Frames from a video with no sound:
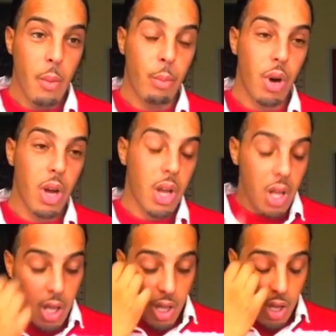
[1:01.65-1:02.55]
But
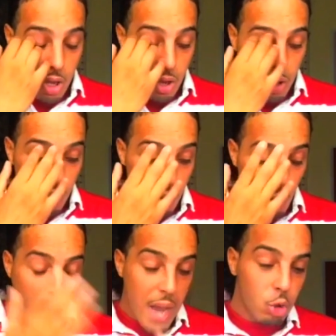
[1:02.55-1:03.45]

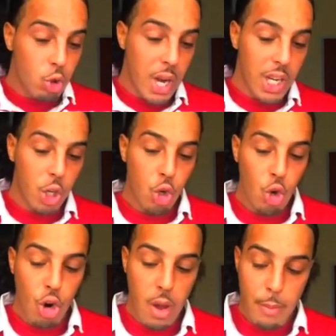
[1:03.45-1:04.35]
why are you trying to
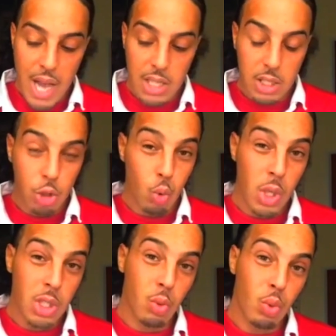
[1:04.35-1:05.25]
cure a bad
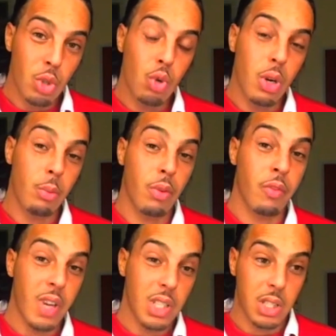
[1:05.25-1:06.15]
situation when you can
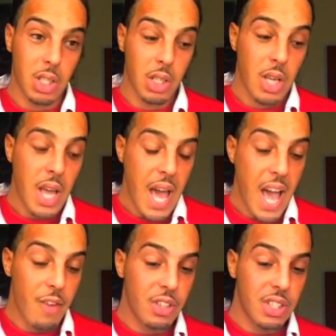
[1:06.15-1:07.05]
prevent it?
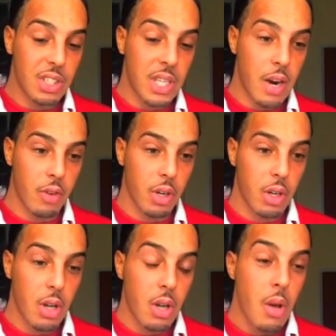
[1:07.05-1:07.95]
Have a deterrent.
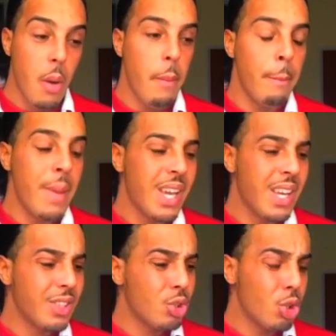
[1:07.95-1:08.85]
Make
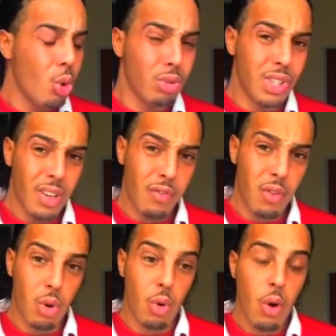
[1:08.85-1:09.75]
it so
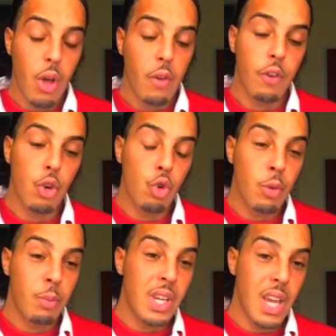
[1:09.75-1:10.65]
difficult for you to
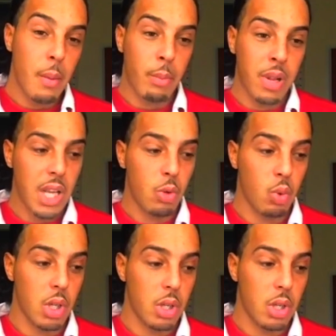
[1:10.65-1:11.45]
be getting played with.